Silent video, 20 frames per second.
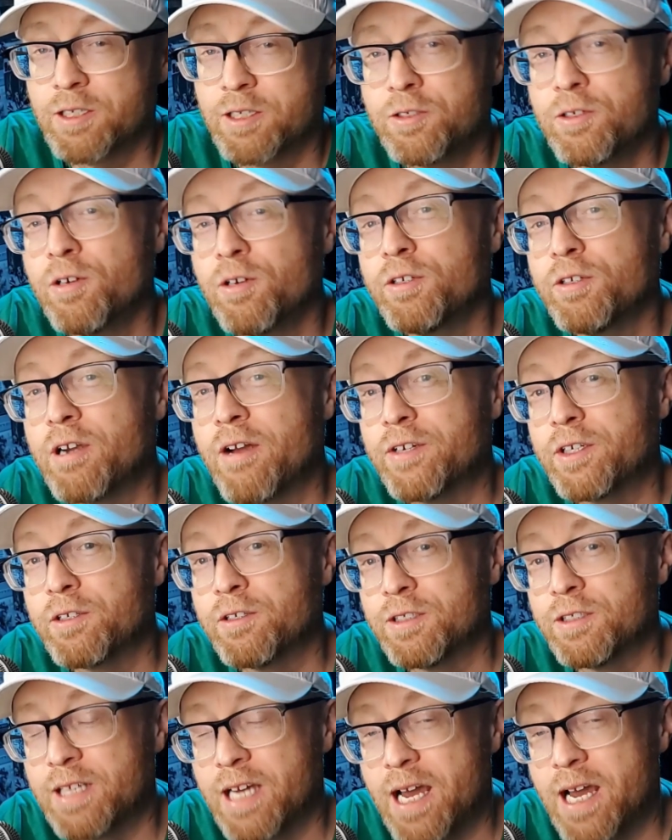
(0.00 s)
you know you're having a
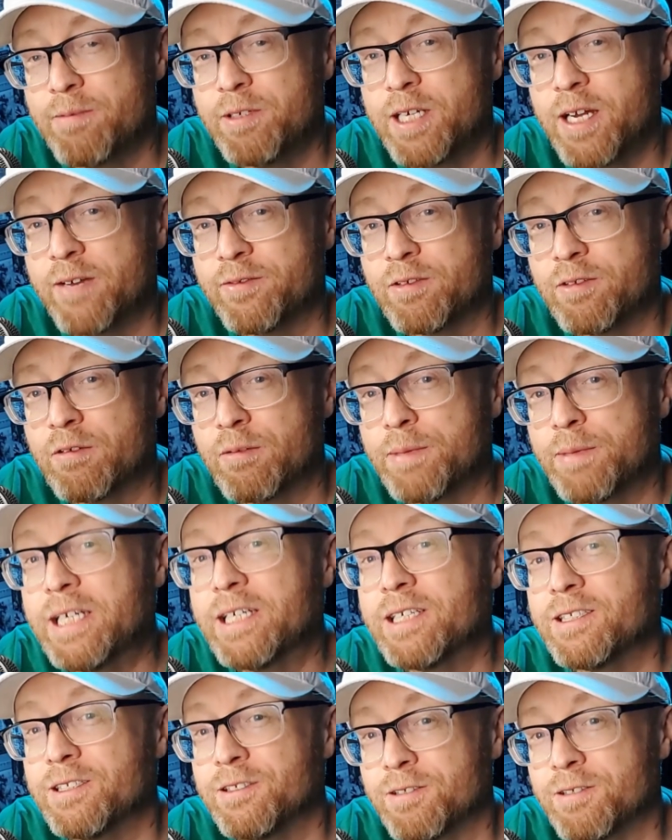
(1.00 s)
good time when you have to repeat
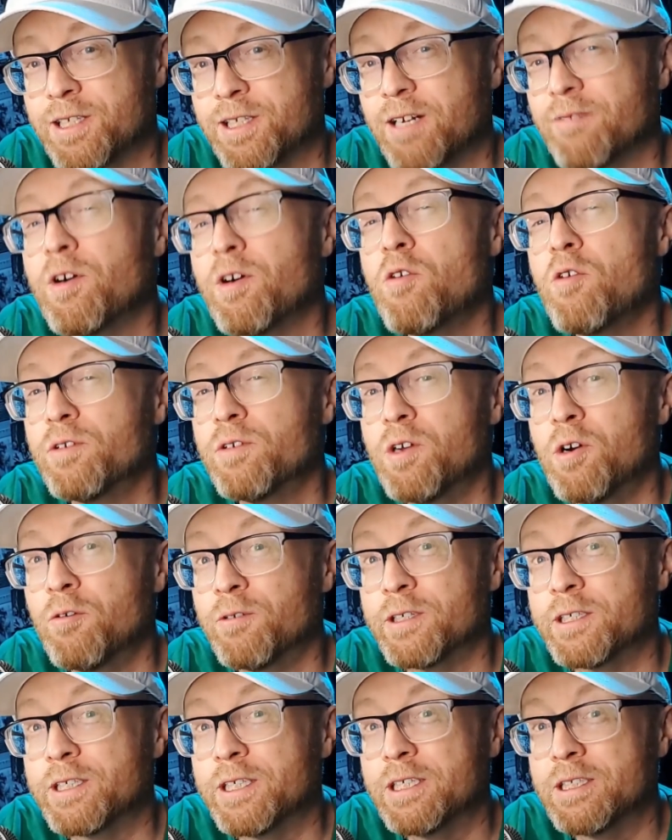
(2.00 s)
it to yourself over and over
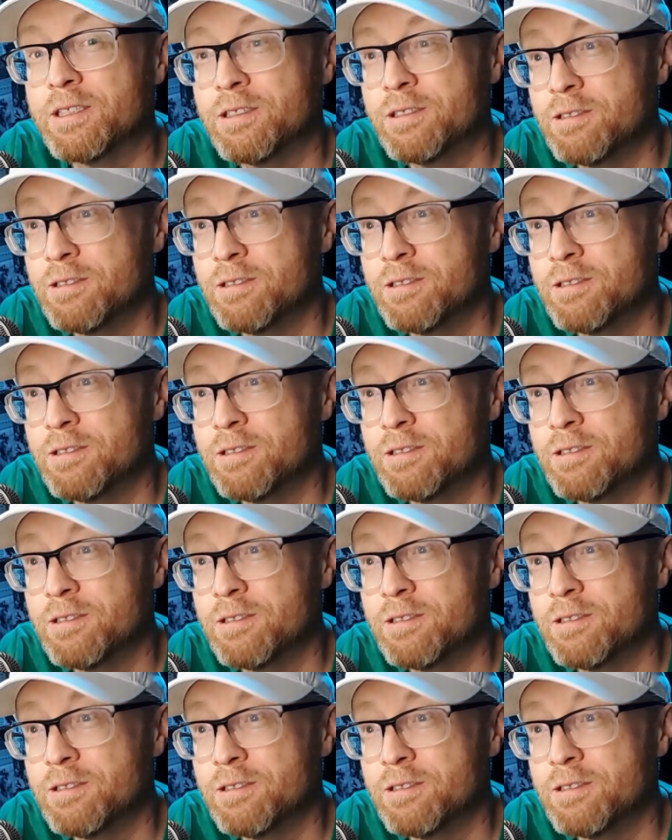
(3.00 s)
again.